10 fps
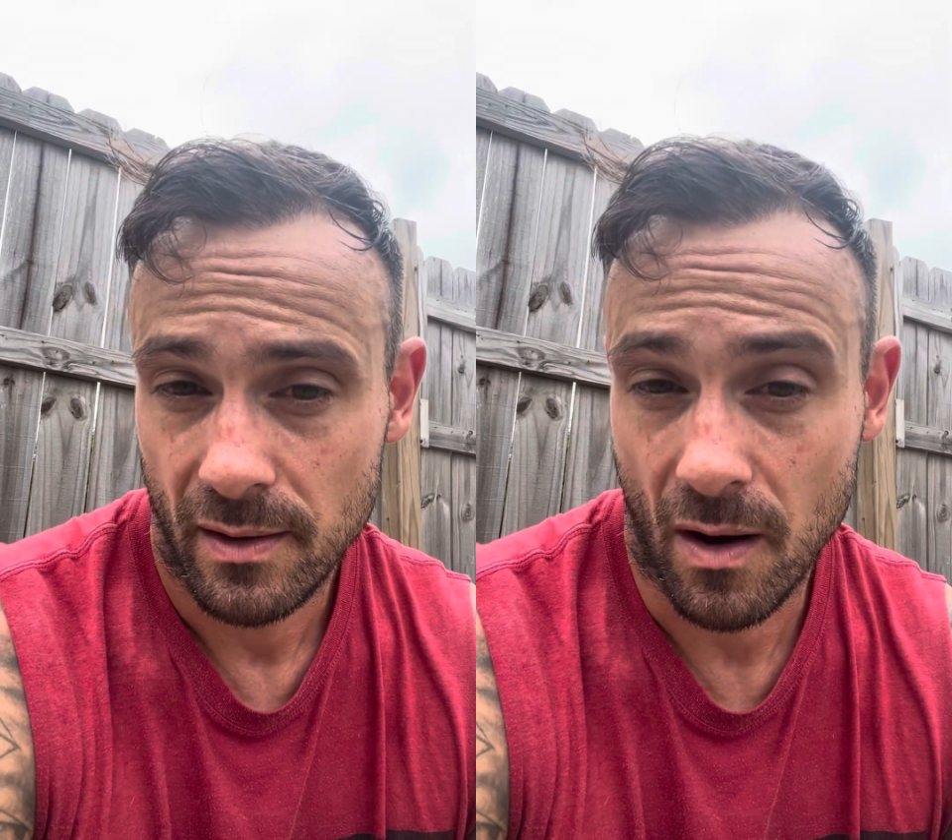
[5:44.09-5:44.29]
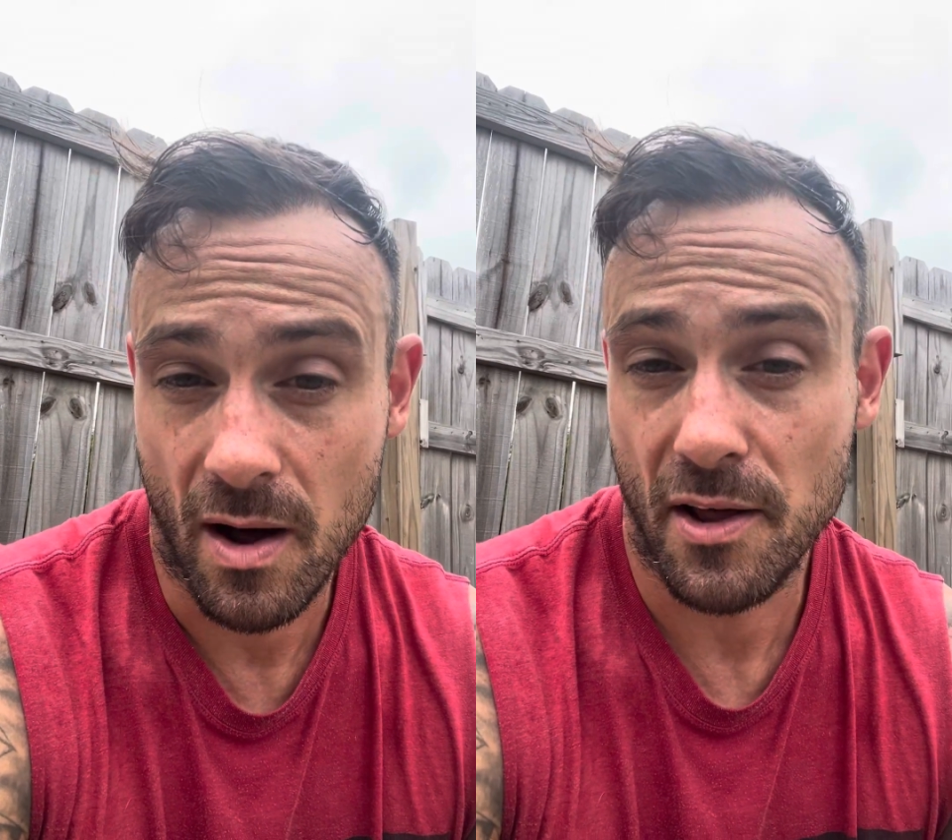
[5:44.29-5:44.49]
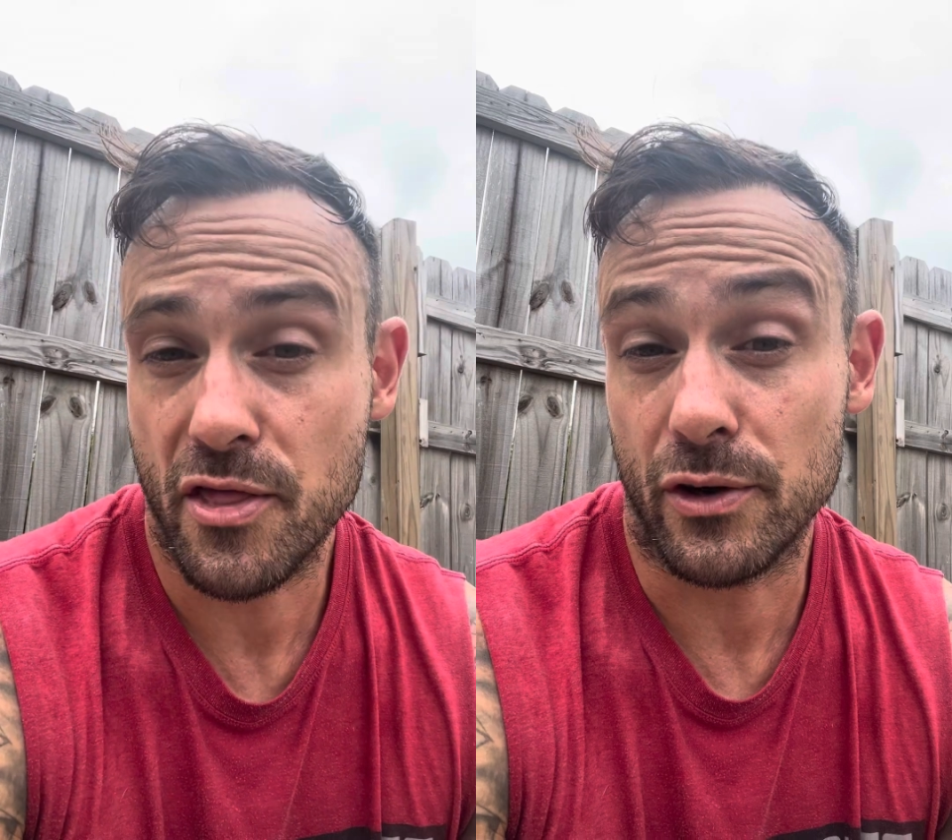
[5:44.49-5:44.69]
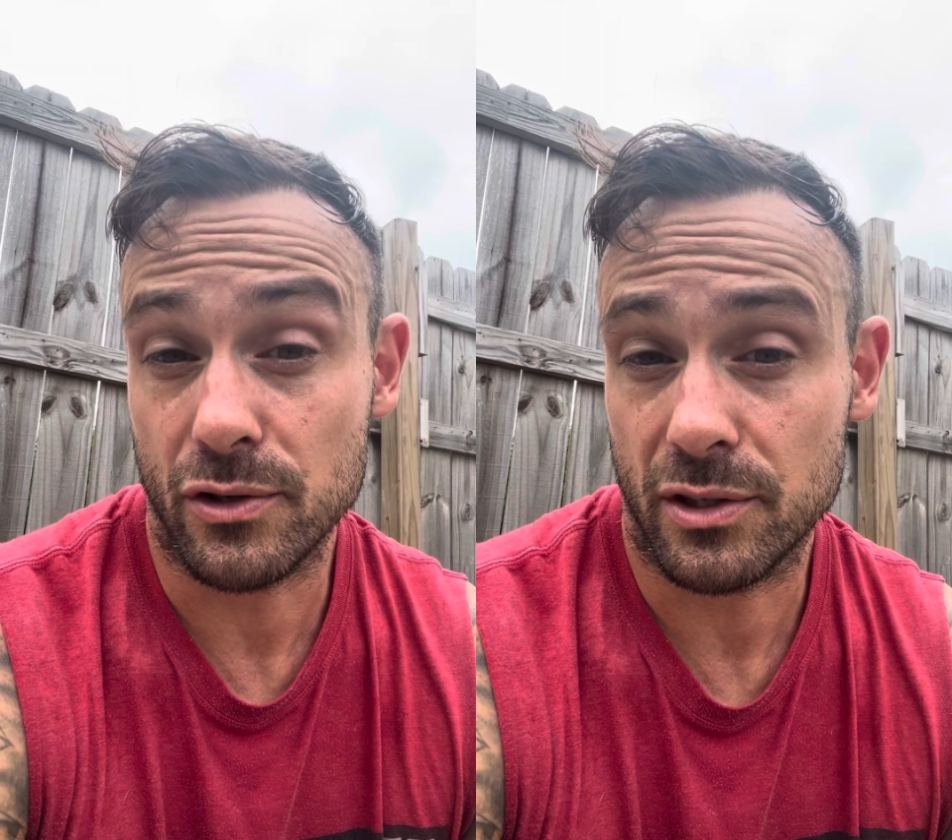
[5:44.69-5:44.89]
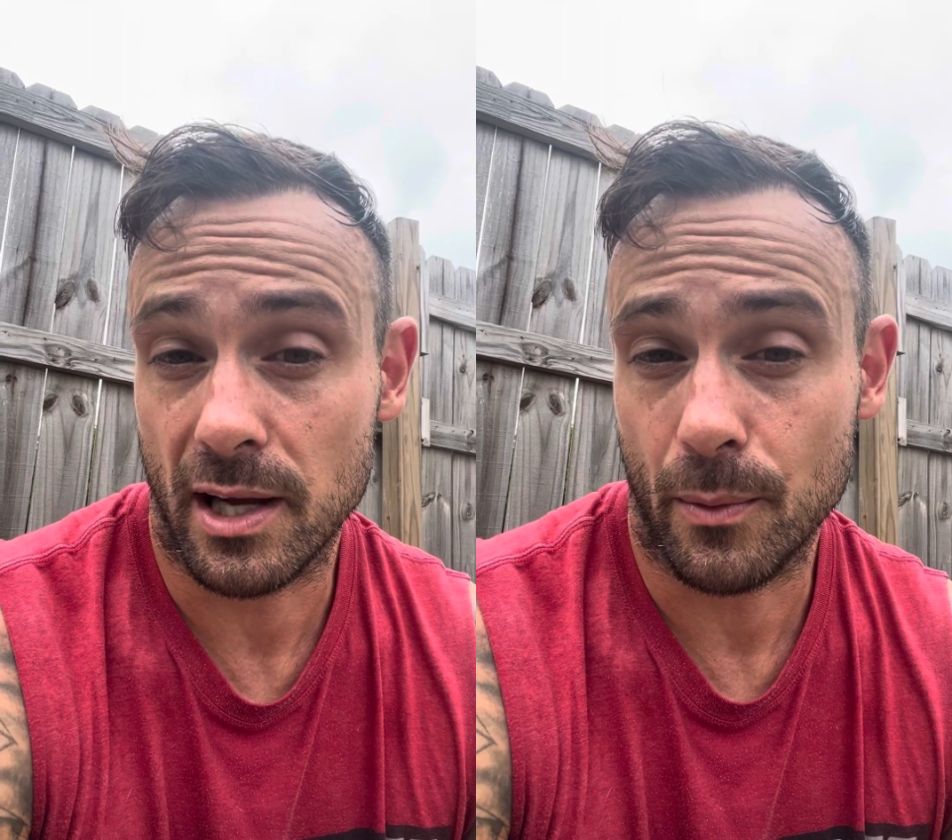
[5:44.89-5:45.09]
on a
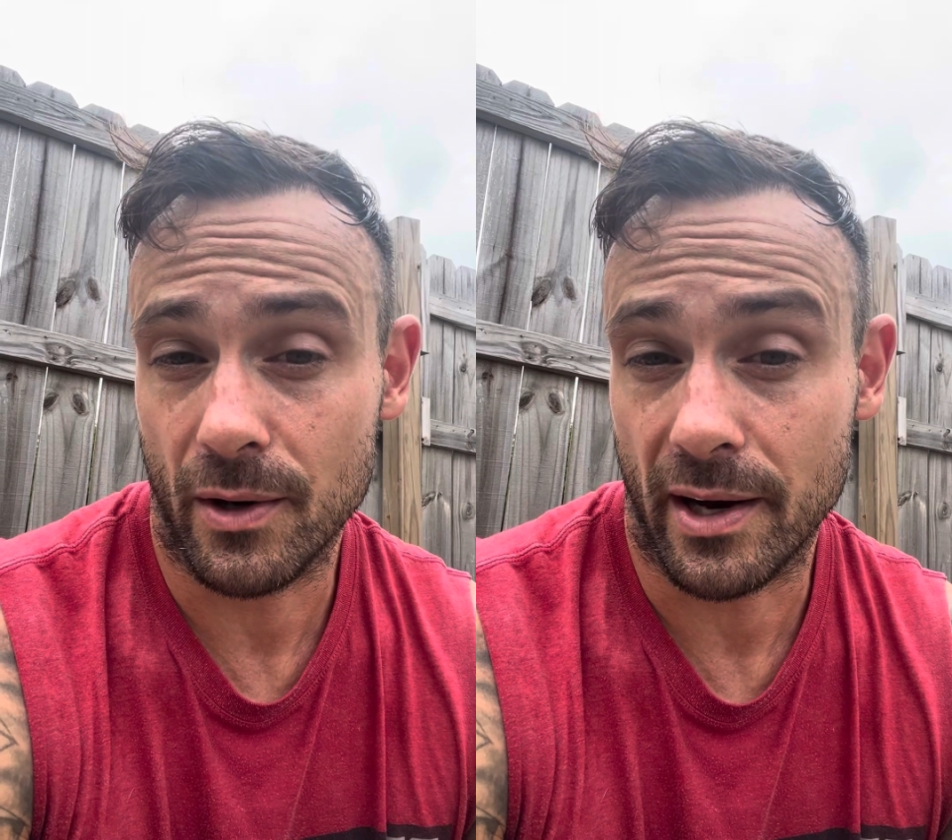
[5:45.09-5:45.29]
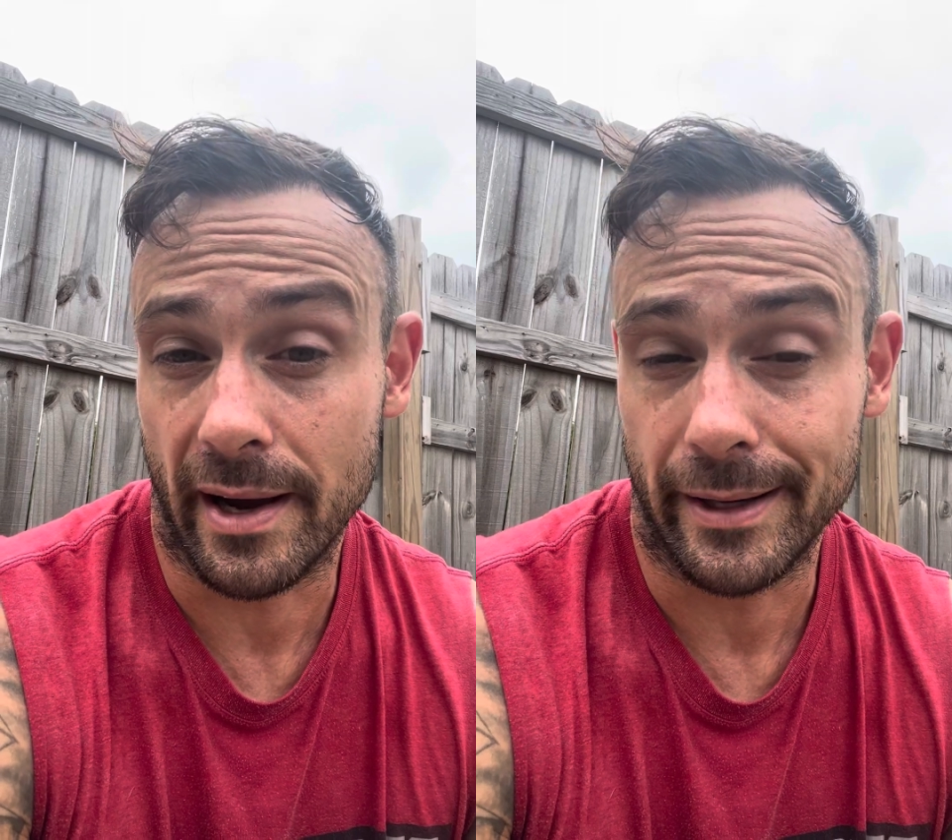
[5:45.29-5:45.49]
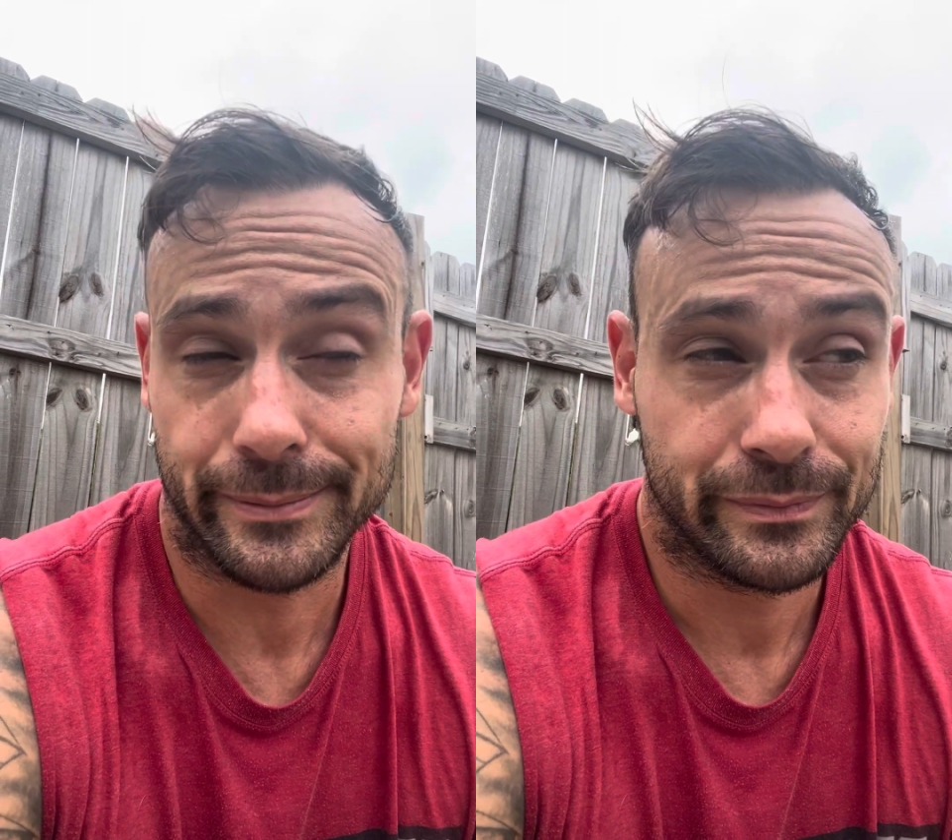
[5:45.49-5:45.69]
Thursday workout